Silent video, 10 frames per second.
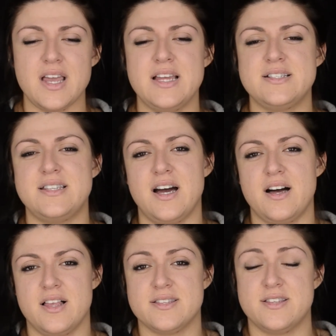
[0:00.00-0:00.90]
And
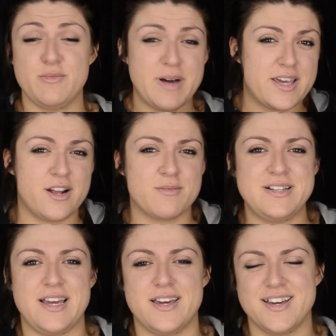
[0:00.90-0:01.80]
uh, I'll see you back here
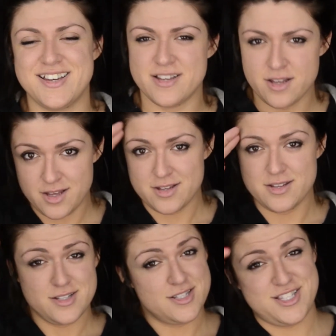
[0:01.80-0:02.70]
Monday.
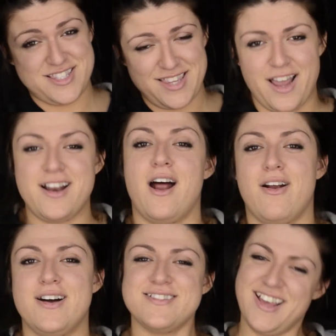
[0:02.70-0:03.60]

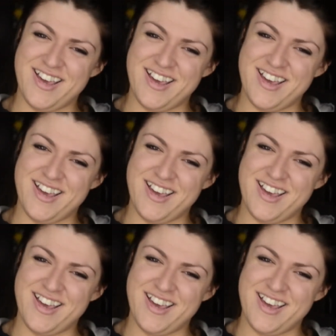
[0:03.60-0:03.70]
Sayonara.